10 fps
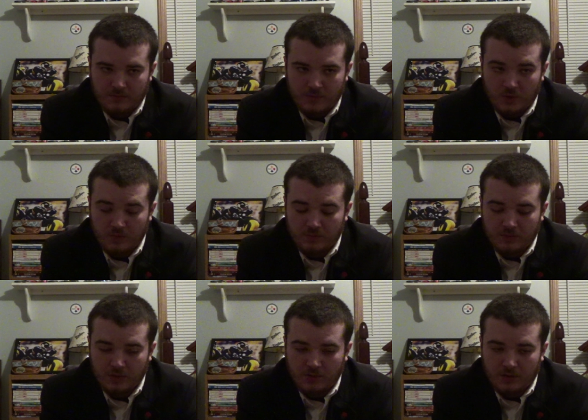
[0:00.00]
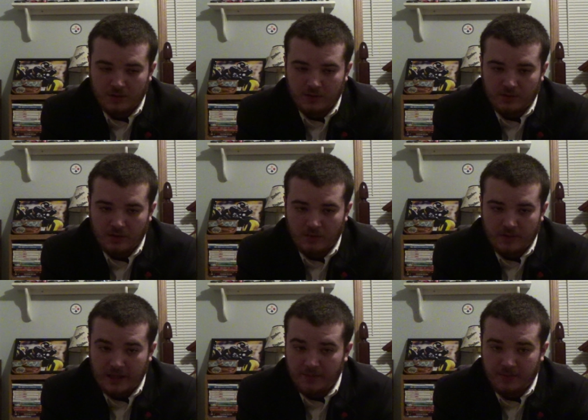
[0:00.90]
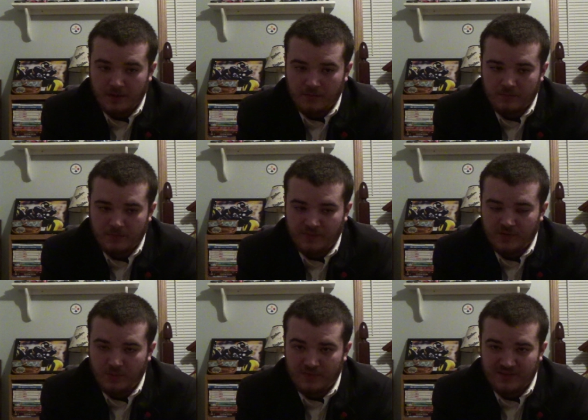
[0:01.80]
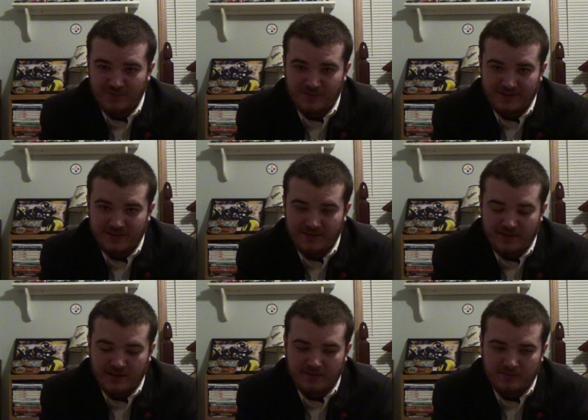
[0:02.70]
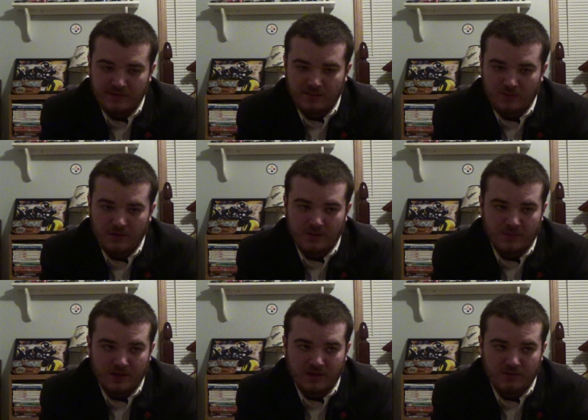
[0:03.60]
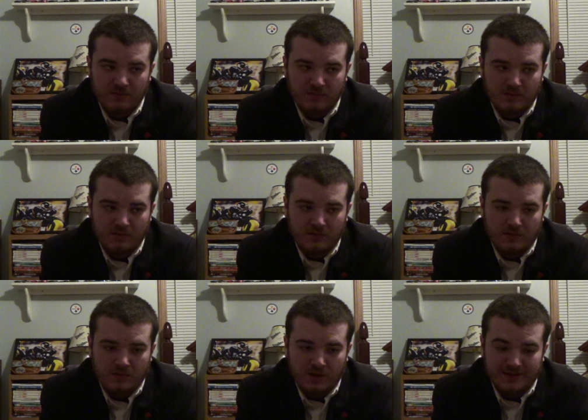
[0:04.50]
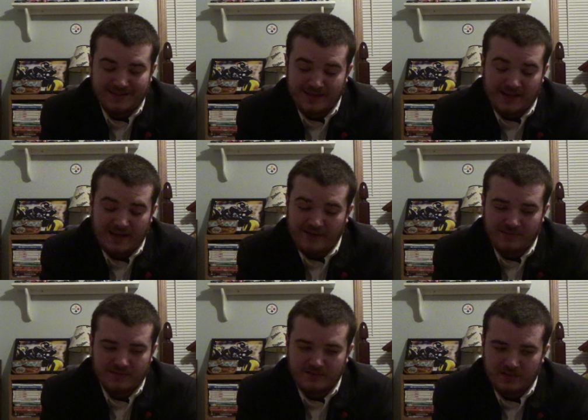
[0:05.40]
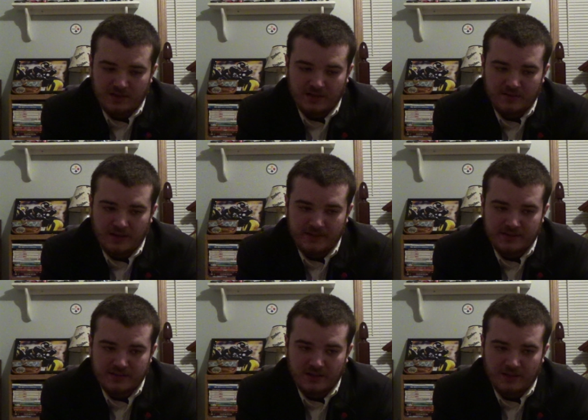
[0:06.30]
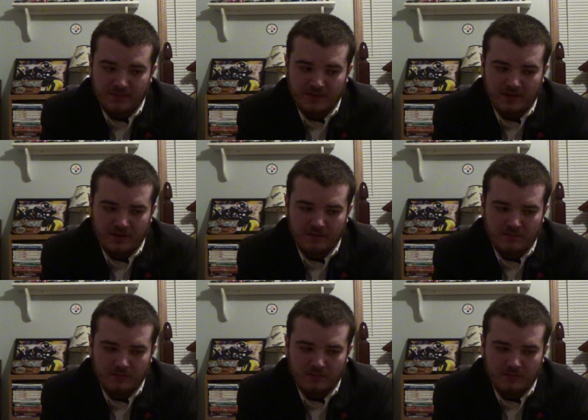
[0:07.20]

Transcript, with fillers: Well, no longer go camping, even though we've not really done that in quite a while. At least I haven't, and I hate to admit that.